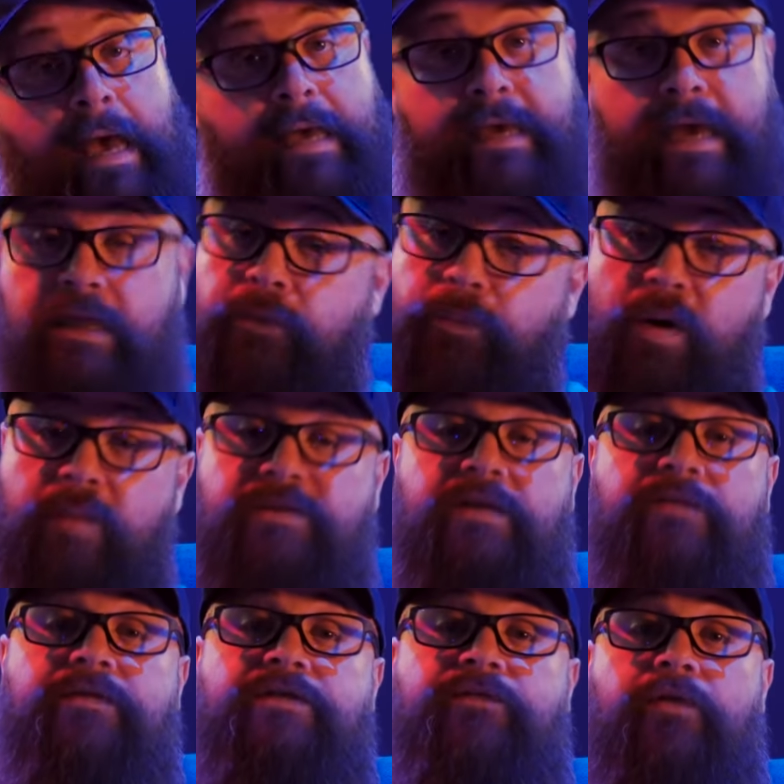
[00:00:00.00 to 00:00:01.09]
Again, the purpose
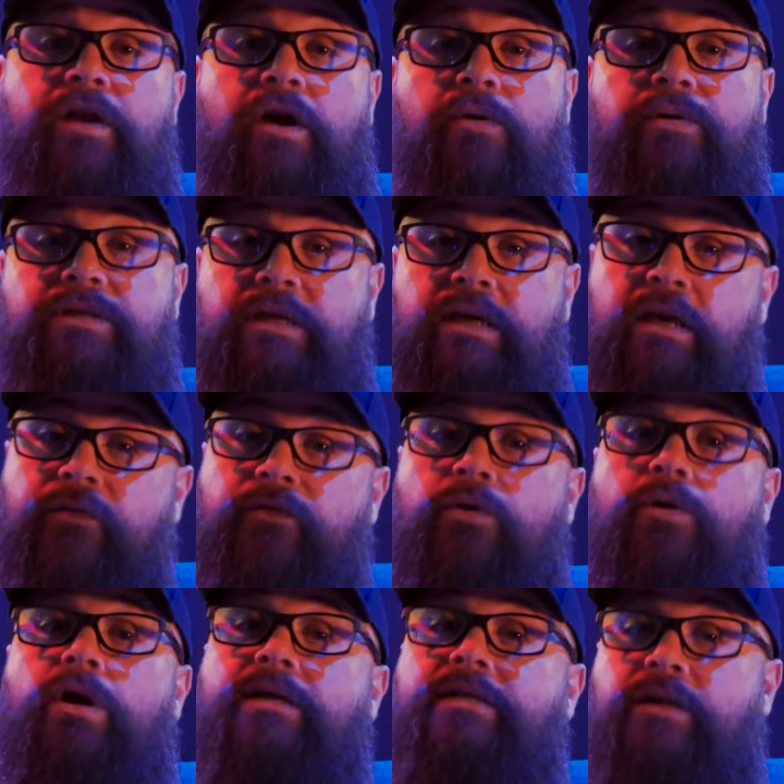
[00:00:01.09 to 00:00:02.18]
of this video is to give you
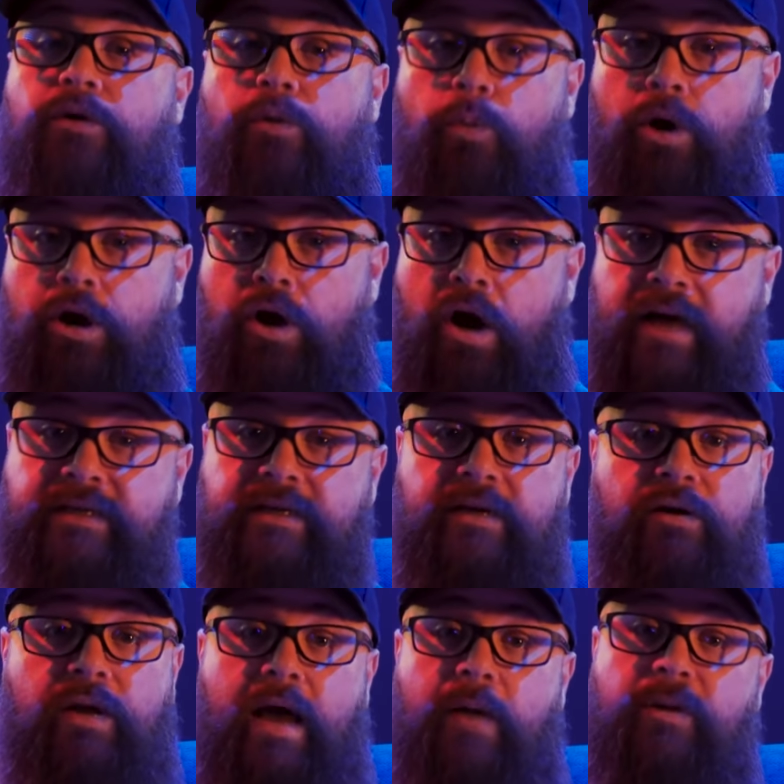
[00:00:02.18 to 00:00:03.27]
an idea on what I
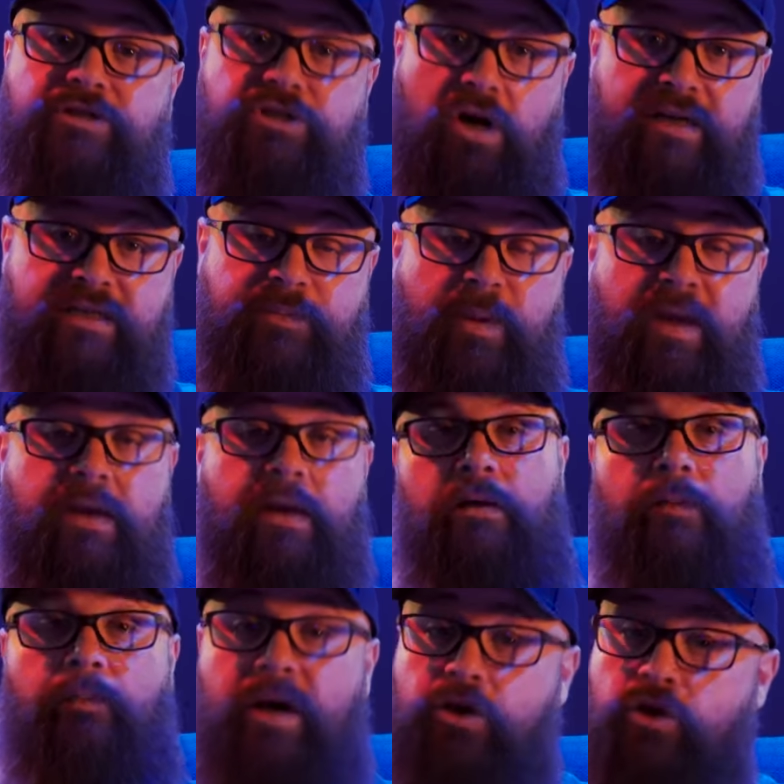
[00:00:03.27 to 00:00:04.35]
did and how much I spent,
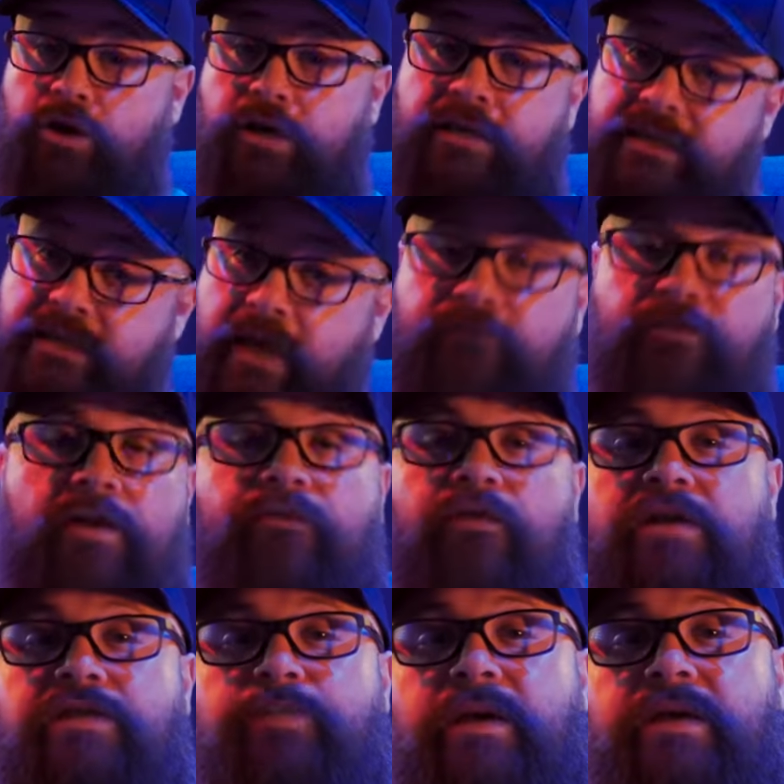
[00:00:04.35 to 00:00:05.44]
but you can definitely
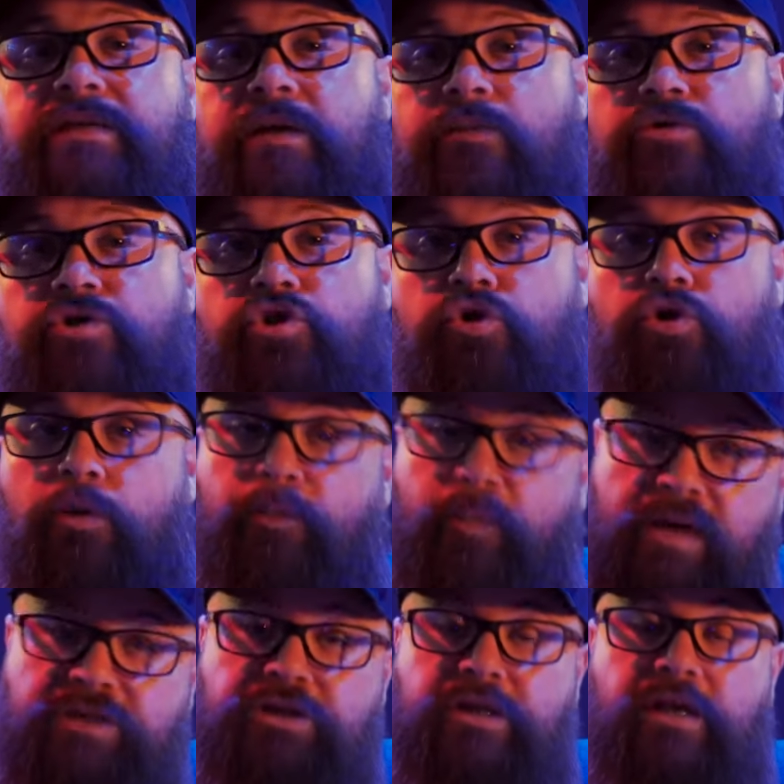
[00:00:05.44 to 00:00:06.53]
find speakers that will suit your
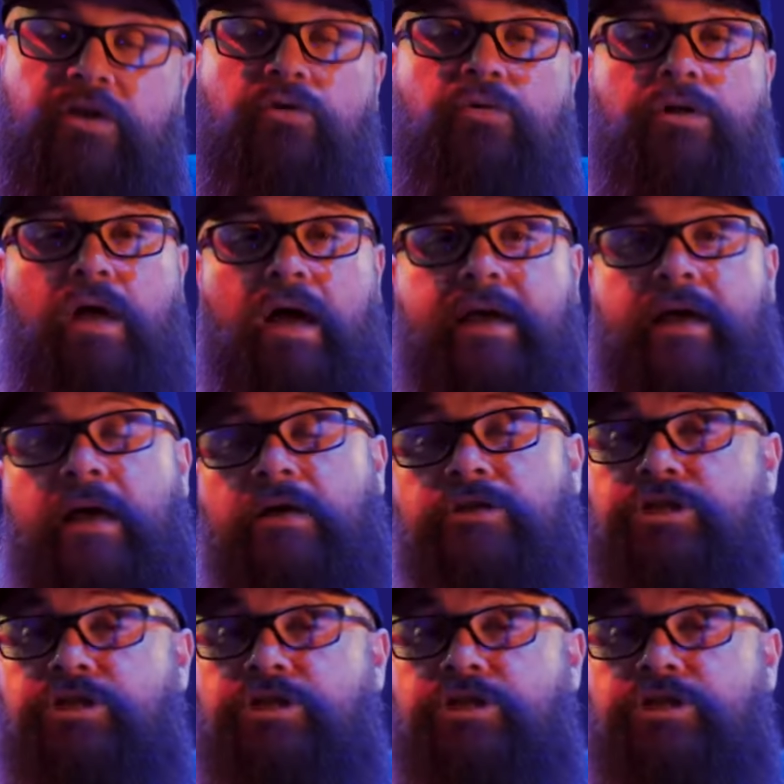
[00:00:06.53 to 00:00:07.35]
budget that you'll like.